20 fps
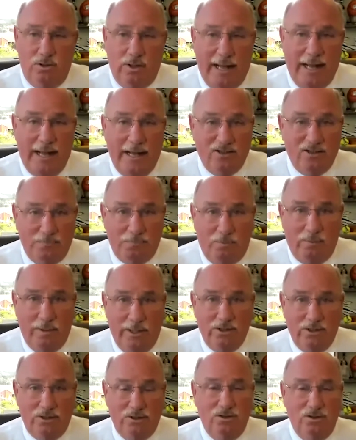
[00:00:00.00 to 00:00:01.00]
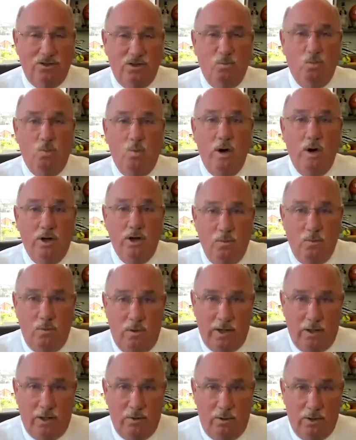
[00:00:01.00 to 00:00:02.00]
aspirations and where you
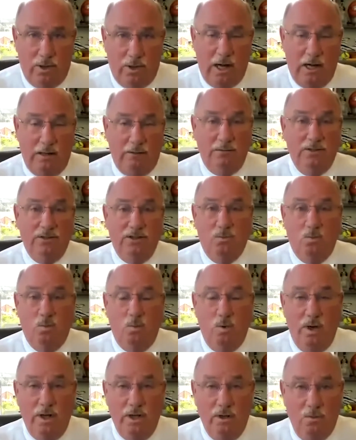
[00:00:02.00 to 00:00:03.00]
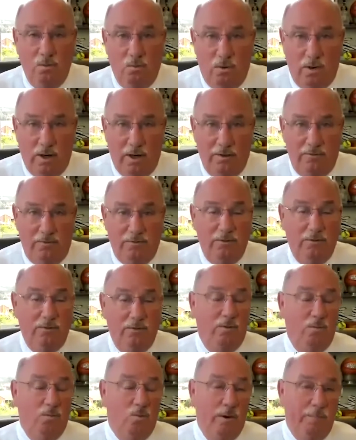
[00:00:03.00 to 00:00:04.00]
want to go to college and what do you want to
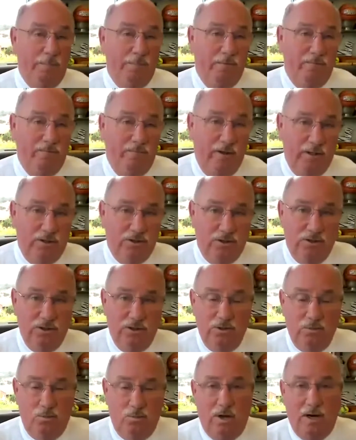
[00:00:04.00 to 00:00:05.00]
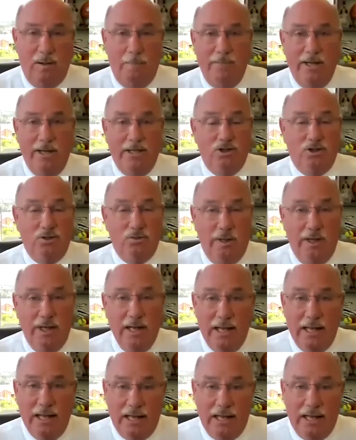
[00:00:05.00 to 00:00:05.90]
do and what profession do you want to major in,